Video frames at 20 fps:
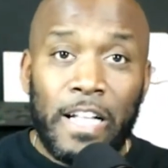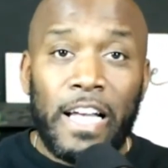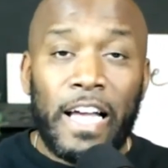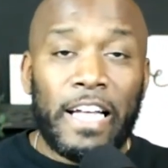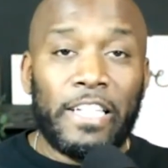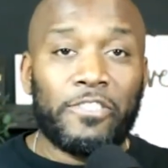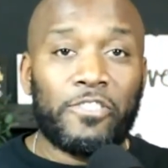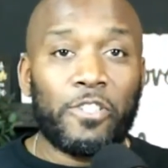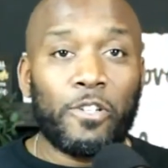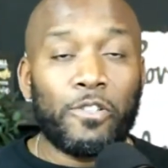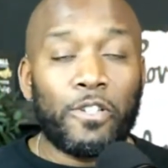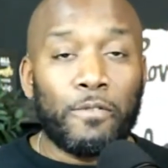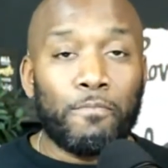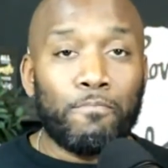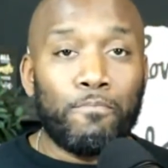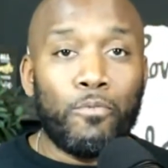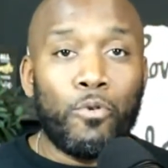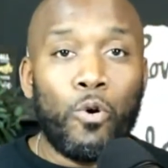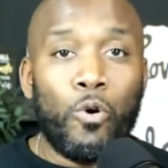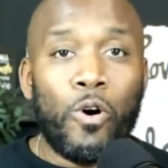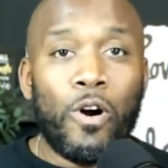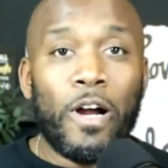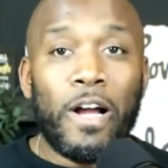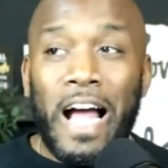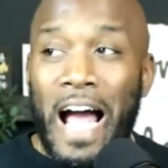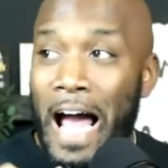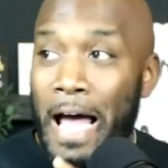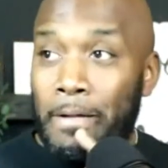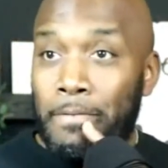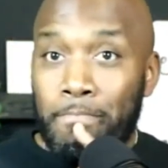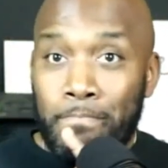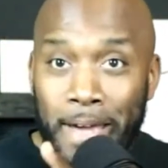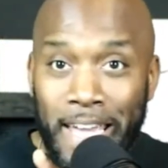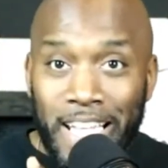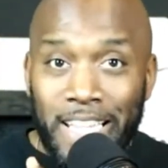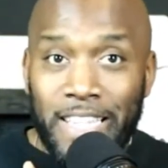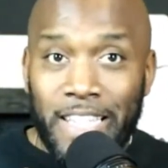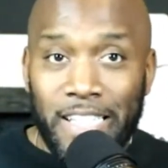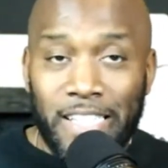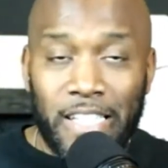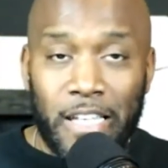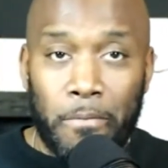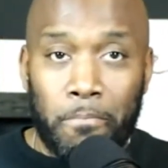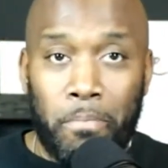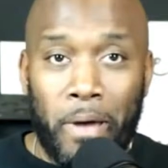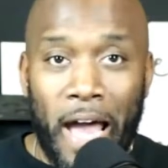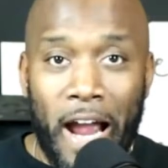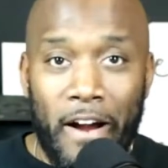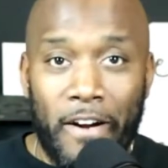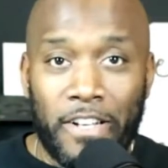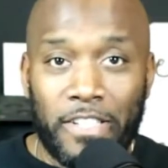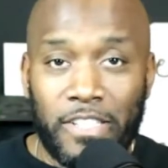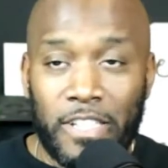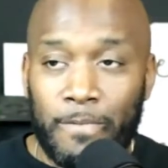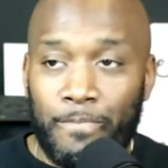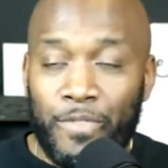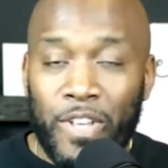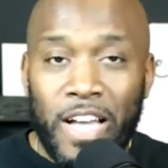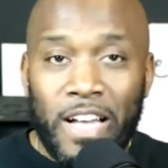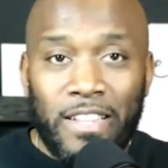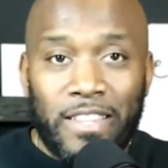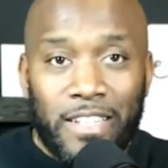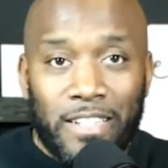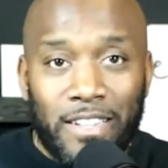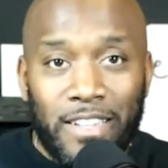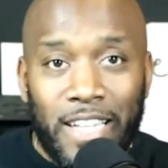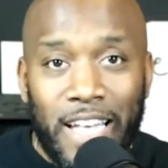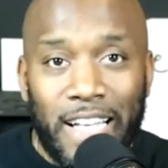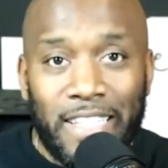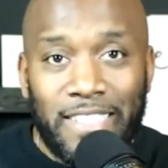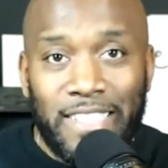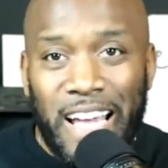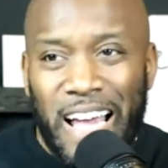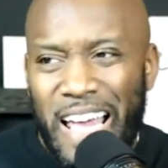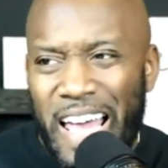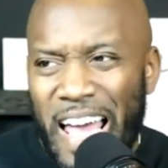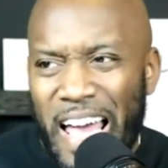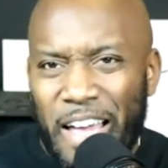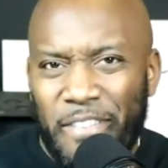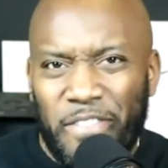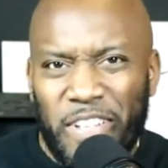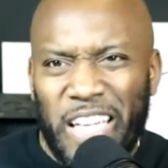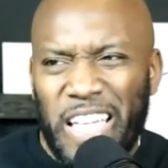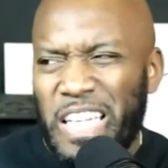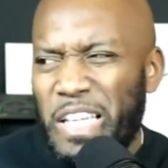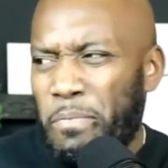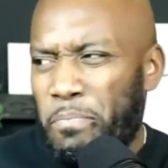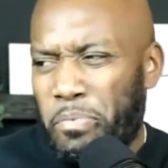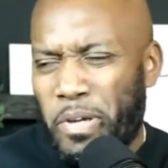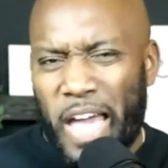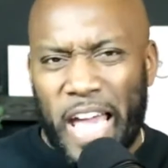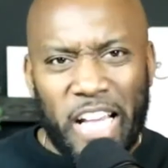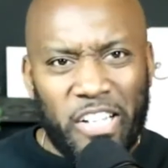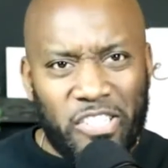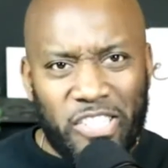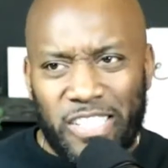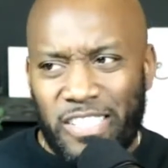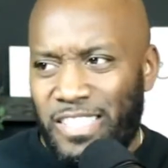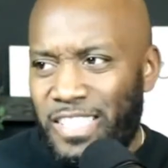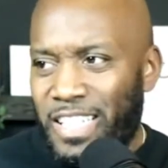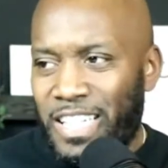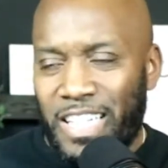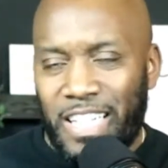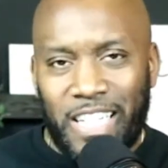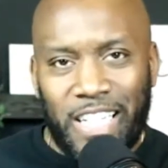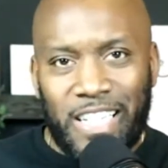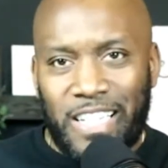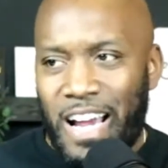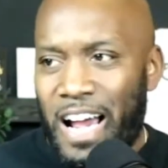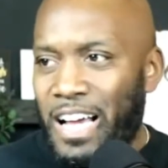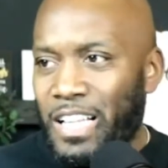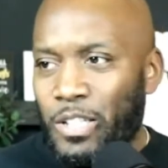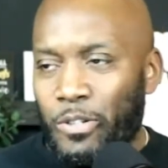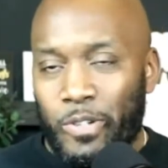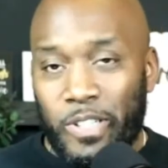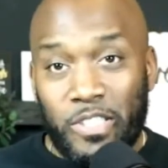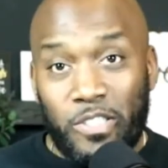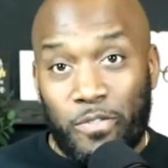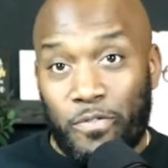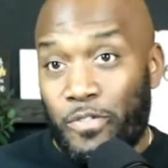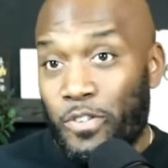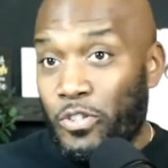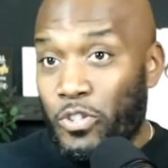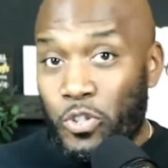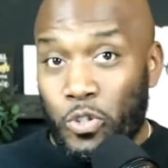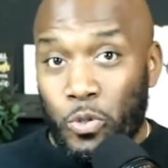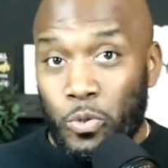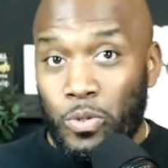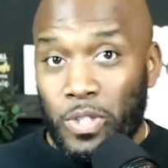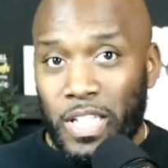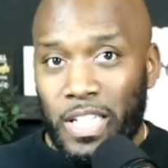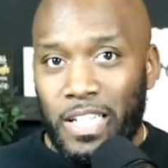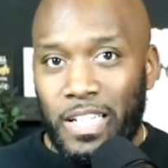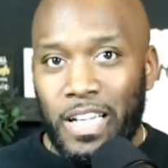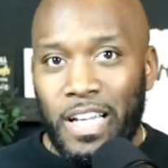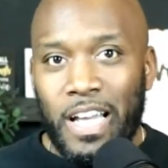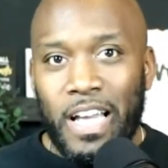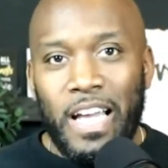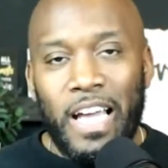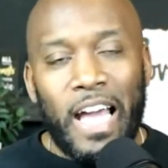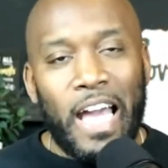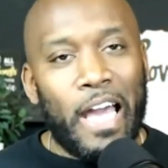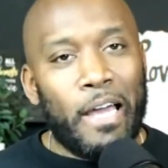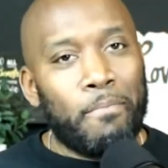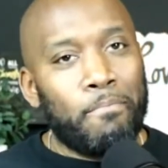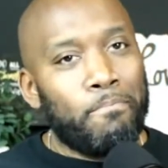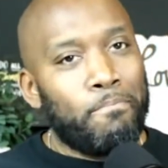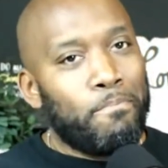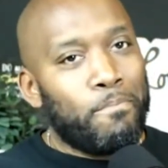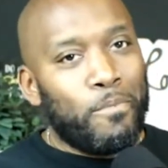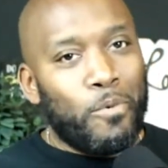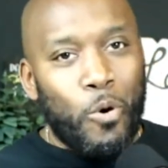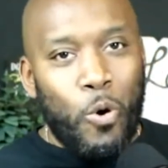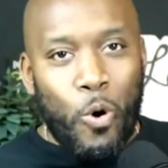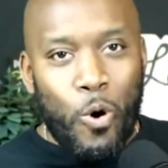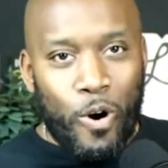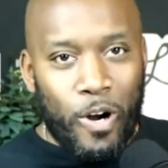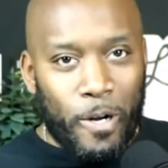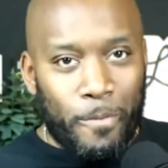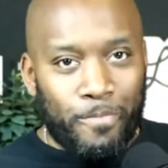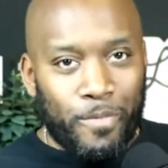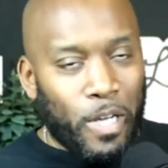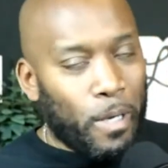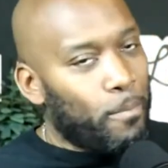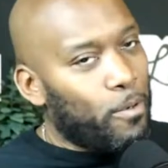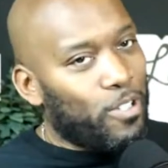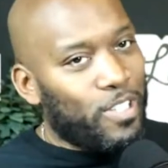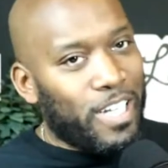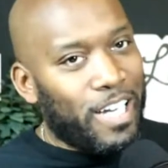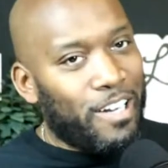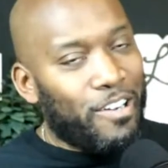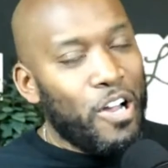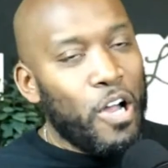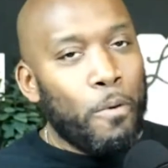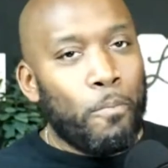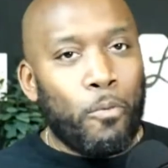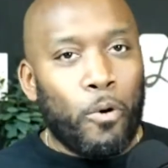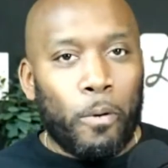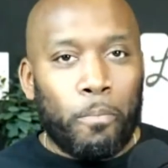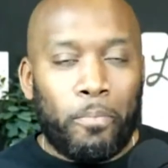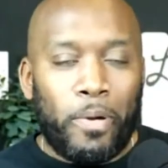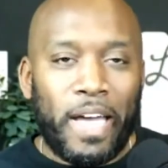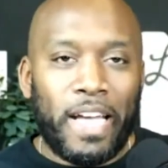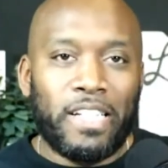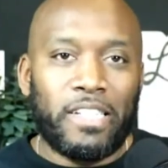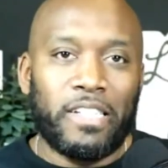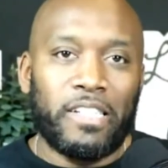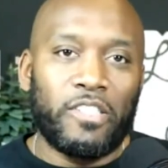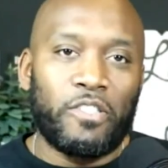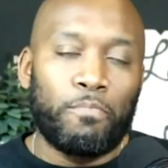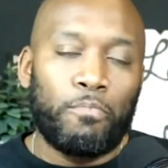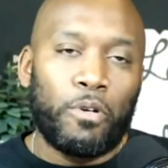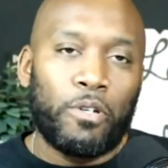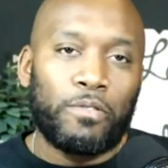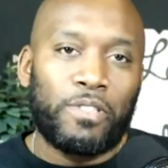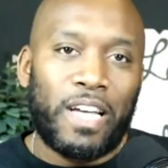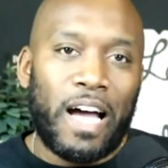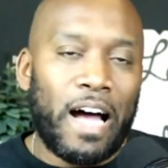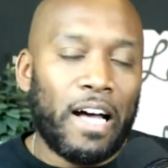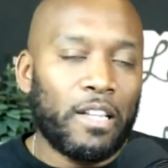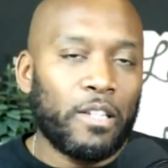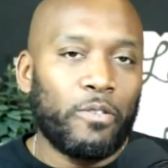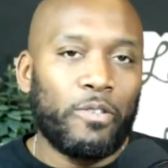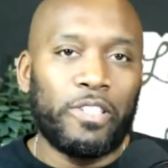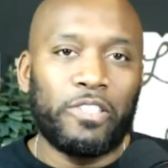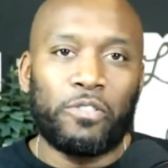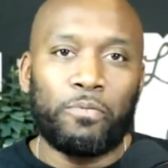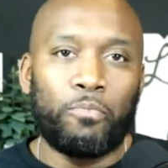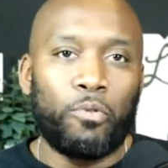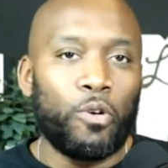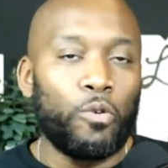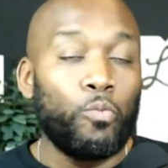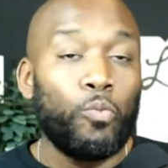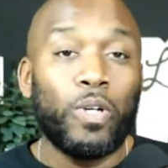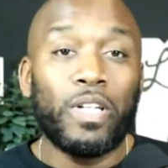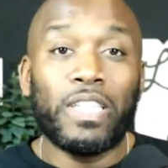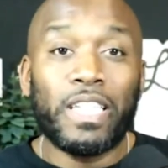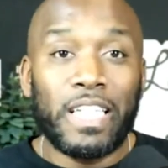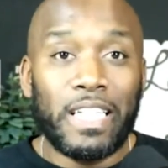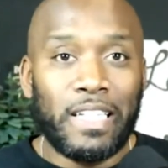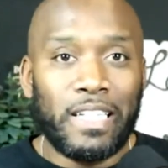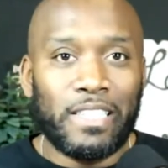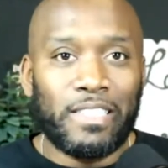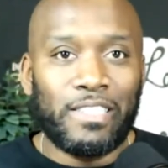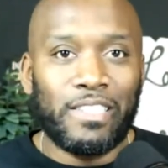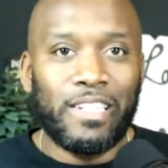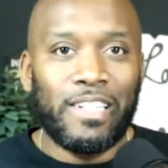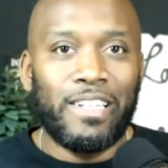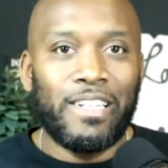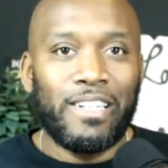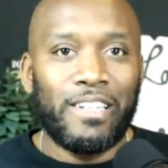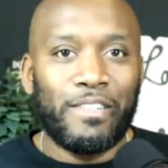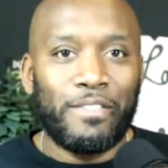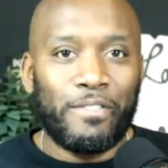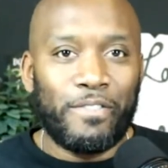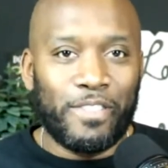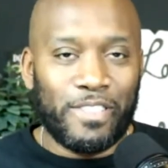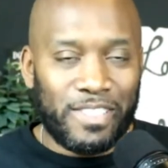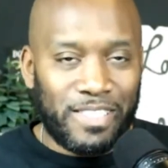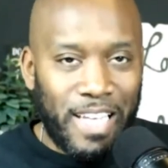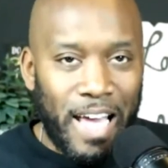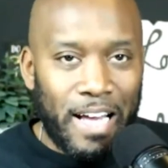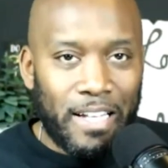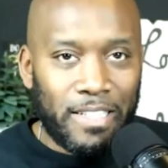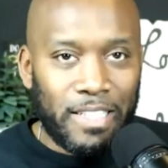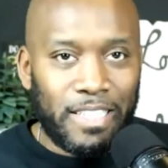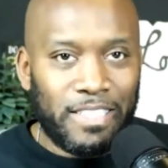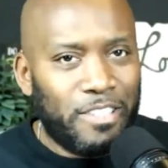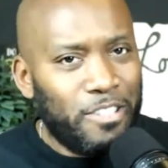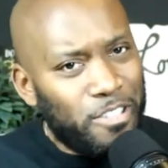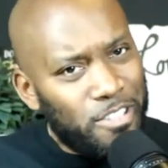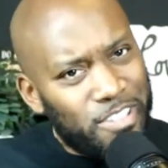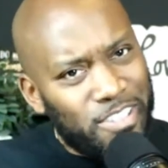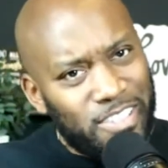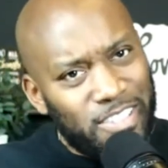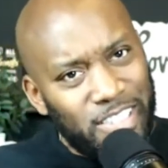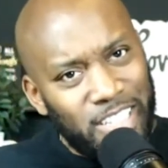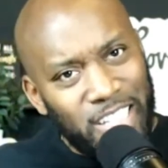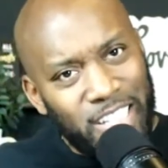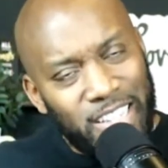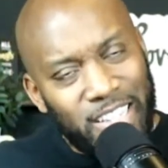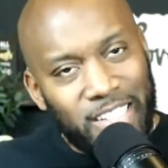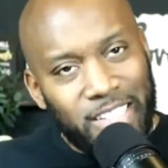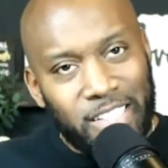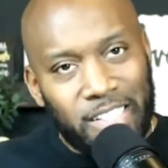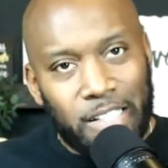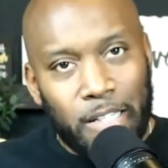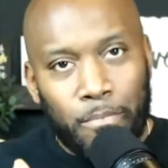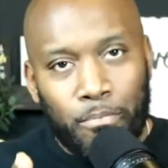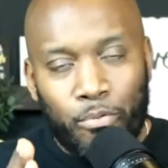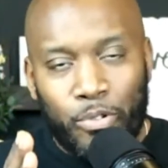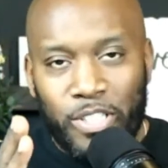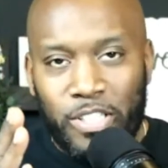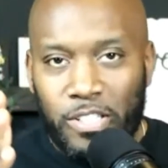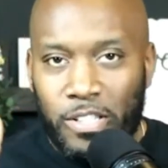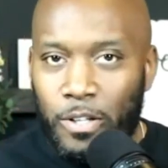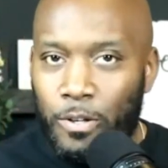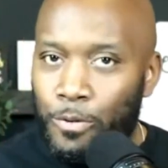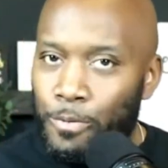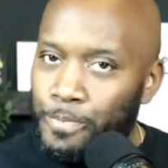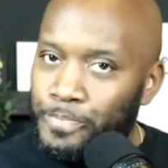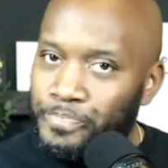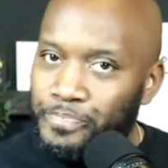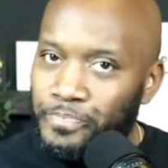And so the more I make this comparison, the less I have any patience and any tolerance for Julie, and more, come on now, more patience, more tolerance, more willingness for Sally. Do you see the slippery slope?